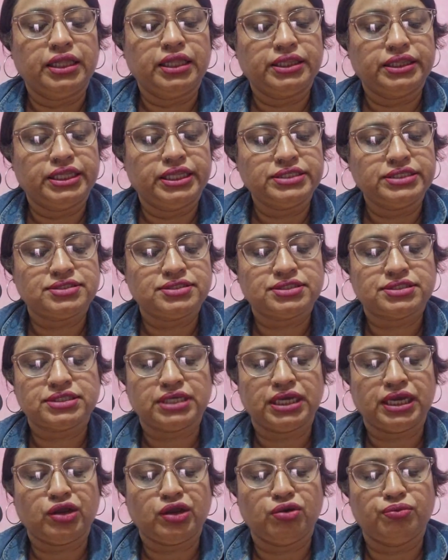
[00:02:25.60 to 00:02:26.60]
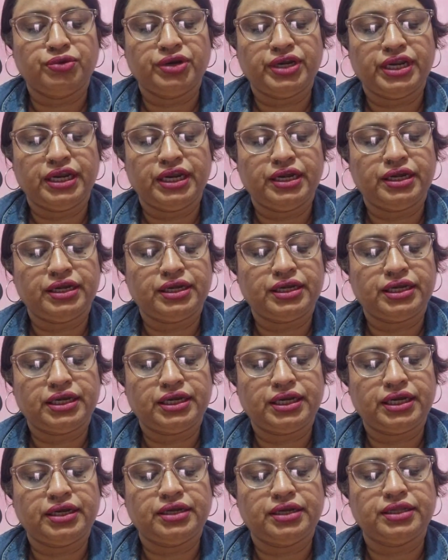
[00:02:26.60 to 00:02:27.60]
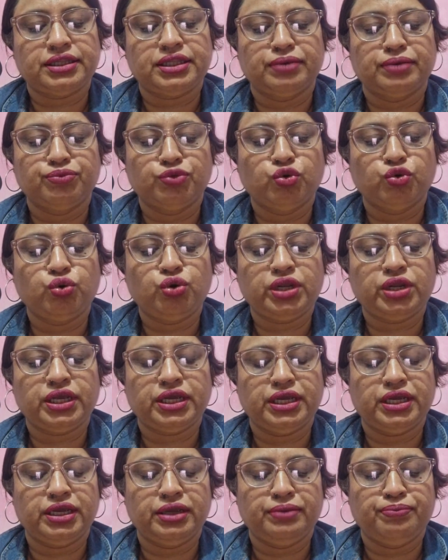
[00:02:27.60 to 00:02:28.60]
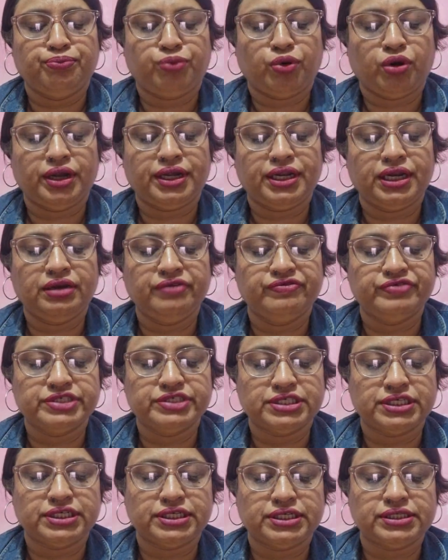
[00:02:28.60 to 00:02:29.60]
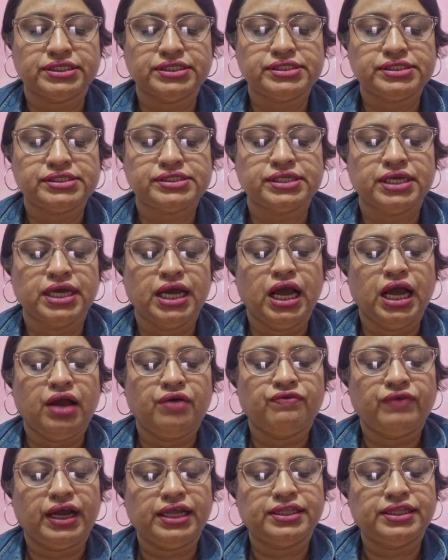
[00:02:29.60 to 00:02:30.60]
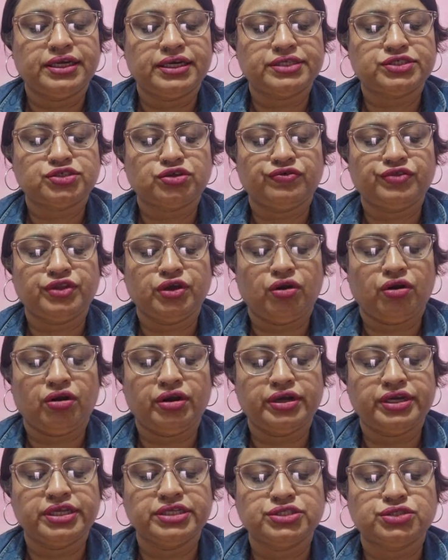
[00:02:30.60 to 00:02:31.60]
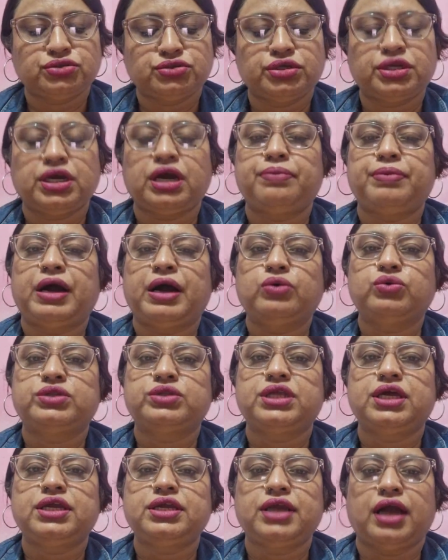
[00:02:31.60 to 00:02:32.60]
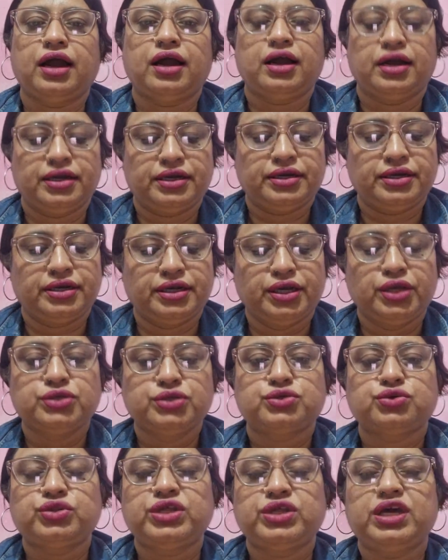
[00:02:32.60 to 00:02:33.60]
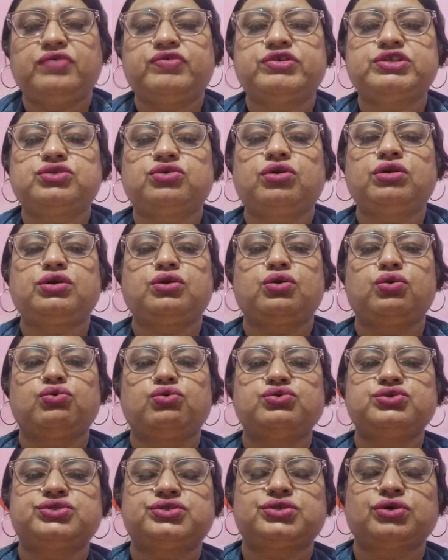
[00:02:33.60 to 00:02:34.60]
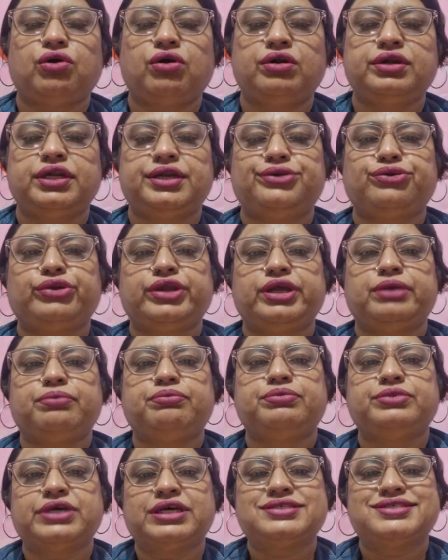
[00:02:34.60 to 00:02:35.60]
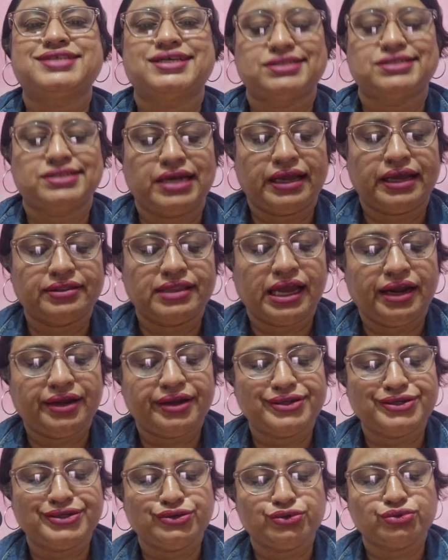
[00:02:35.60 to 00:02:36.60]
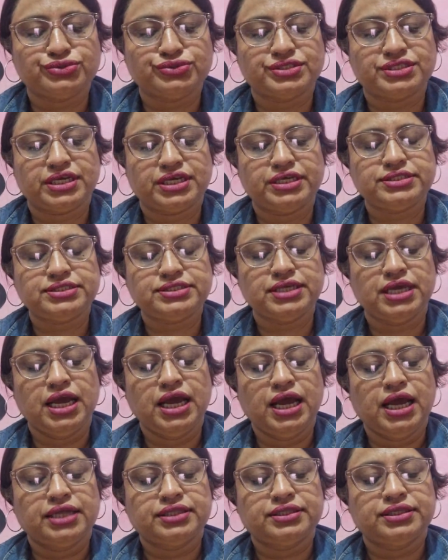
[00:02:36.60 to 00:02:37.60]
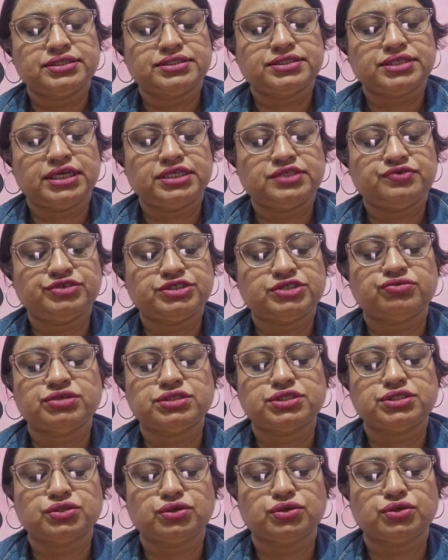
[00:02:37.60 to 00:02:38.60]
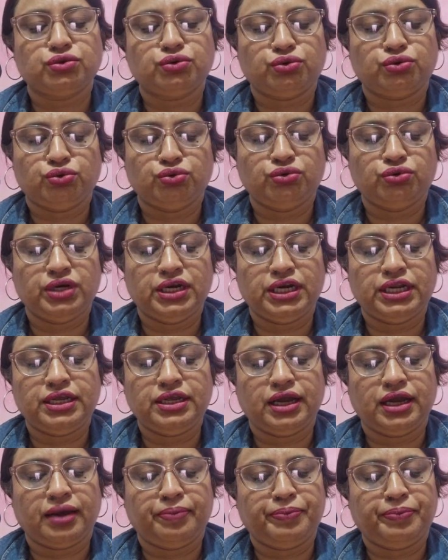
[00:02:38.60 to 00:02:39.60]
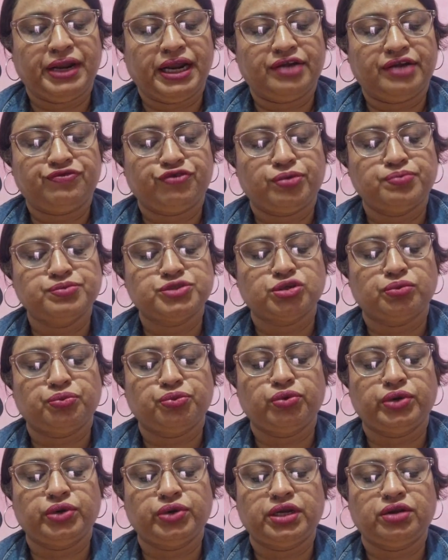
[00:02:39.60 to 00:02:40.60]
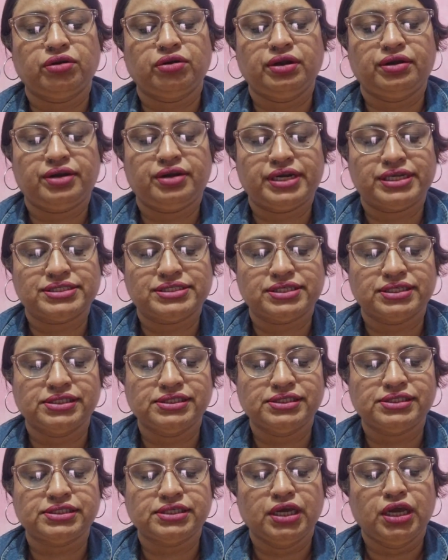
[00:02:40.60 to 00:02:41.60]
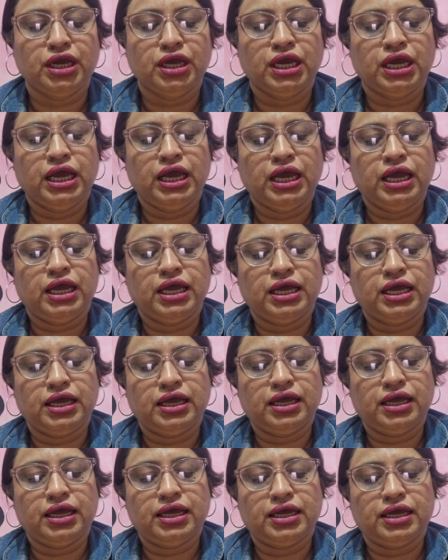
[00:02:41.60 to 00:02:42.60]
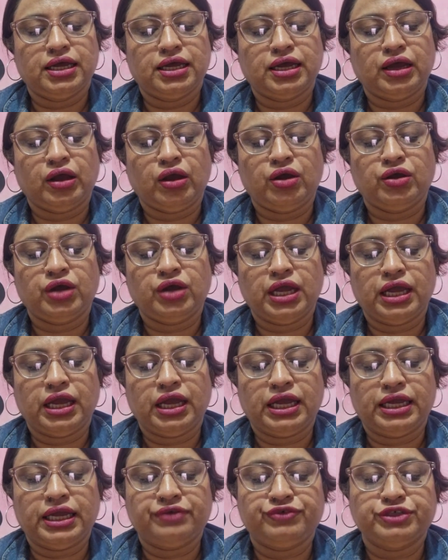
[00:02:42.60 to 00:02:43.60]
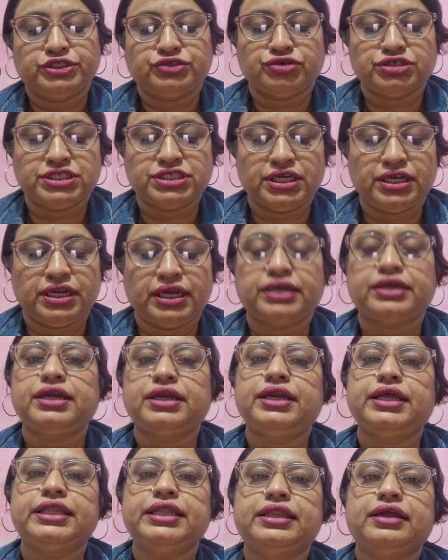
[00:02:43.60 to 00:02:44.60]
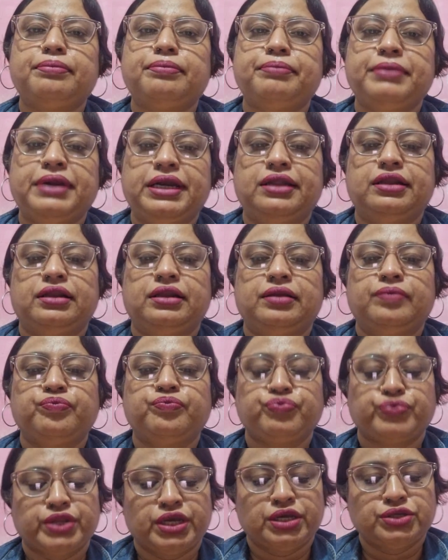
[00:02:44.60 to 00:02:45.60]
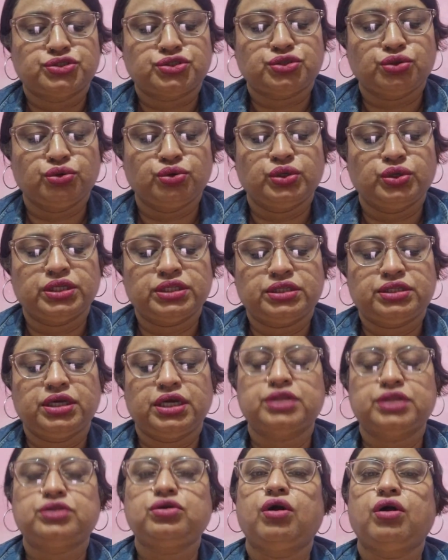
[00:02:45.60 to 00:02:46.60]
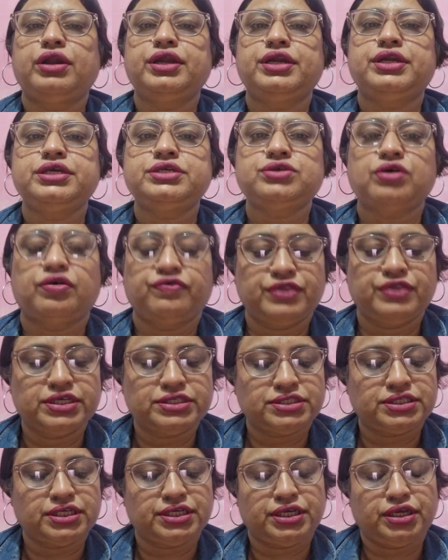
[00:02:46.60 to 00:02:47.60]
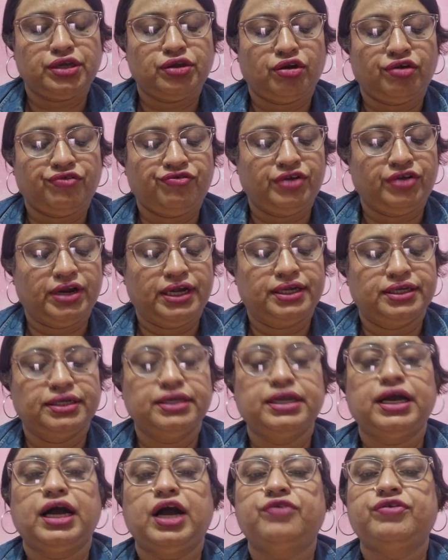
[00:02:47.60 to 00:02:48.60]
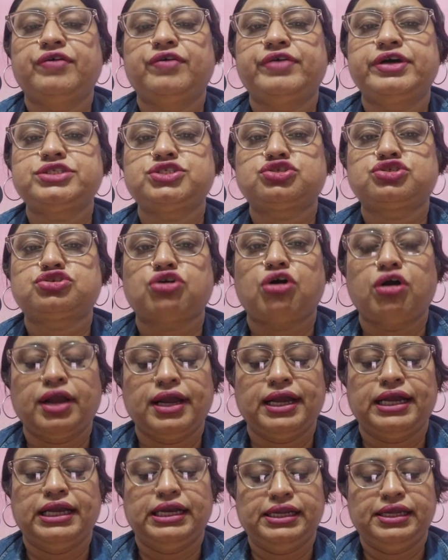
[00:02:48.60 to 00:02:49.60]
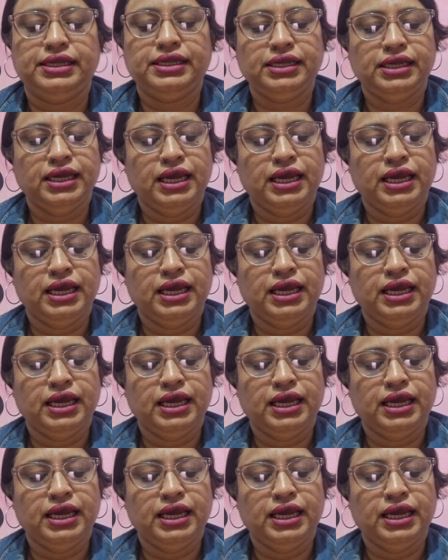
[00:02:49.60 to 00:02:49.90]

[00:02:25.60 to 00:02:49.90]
This accommodated the more important visitors while the rest of the audience stood about the yard. So there was not closed auditorium such like that in those days. The stage, which was only a platform supported on trestles, uh, which was erected in the middle. So, the authorities of the City of London, however, strongly